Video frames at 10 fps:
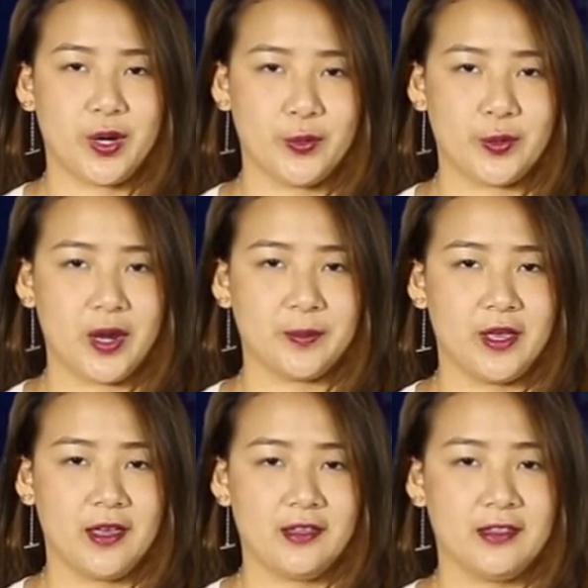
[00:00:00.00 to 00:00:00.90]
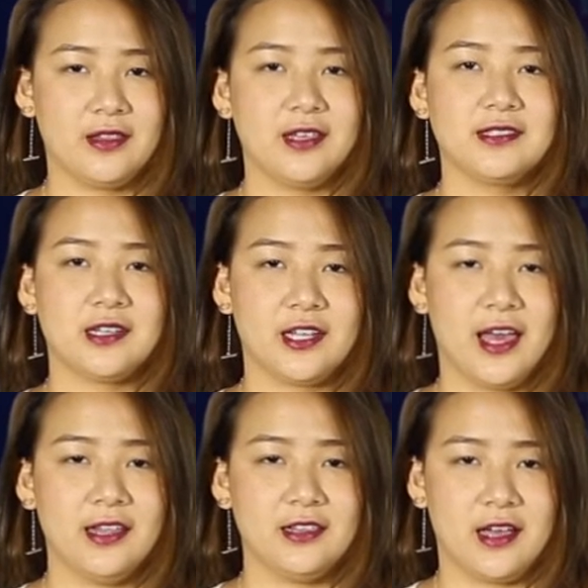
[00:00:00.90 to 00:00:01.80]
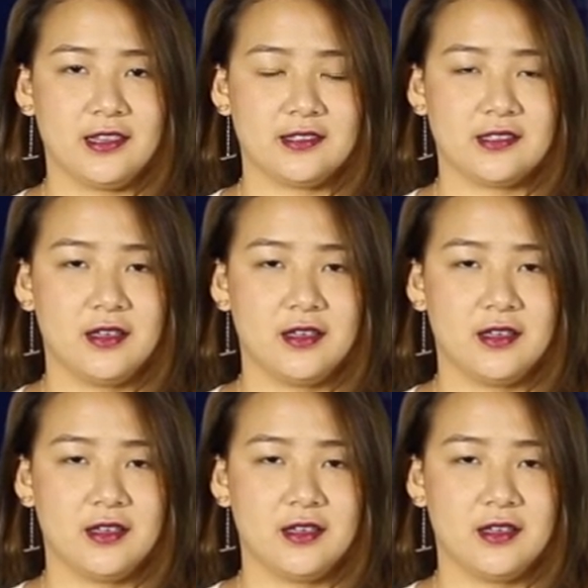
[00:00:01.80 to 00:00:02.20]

program. These are the headlines.